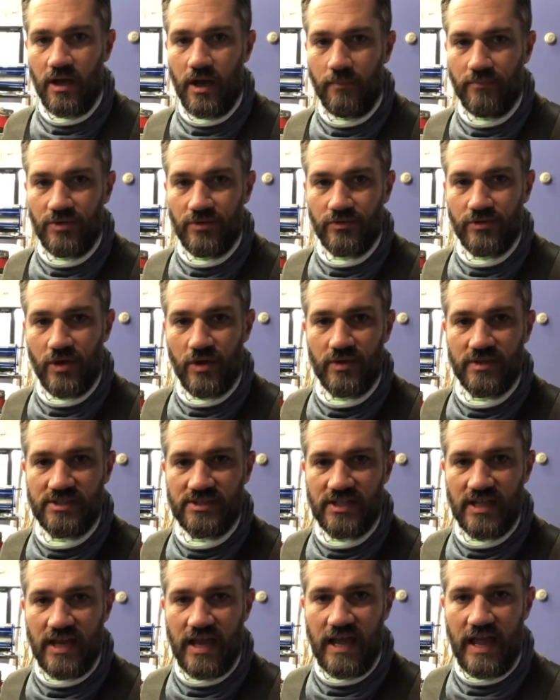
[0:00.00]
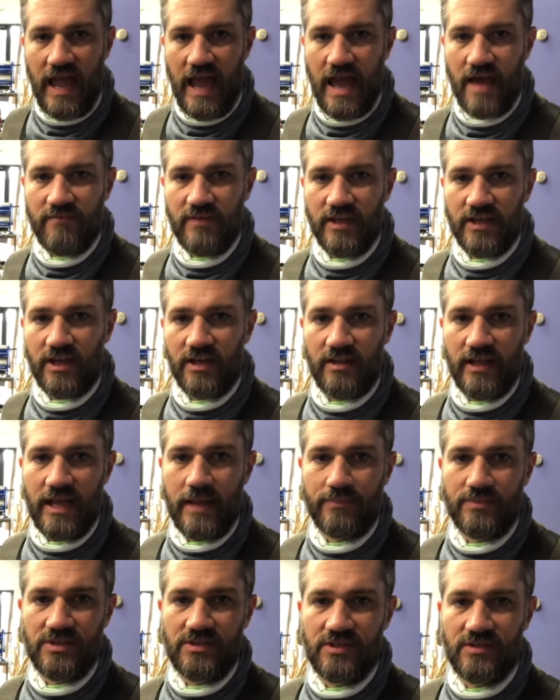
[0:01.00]
You'll notice that I have it
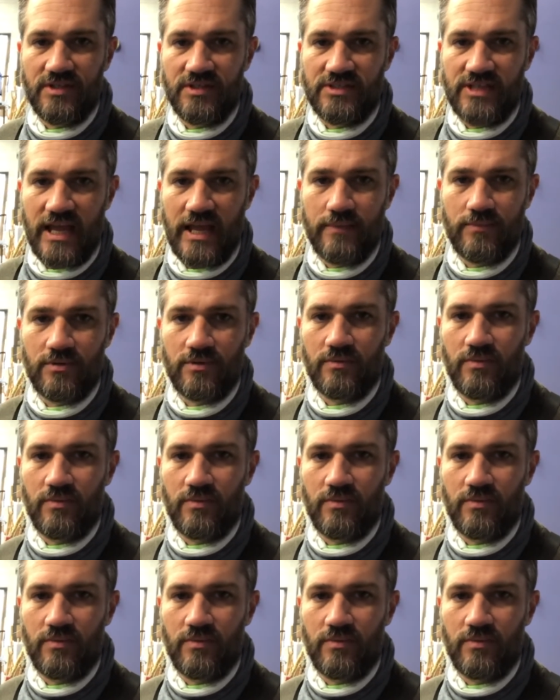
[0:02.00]
clamped to the table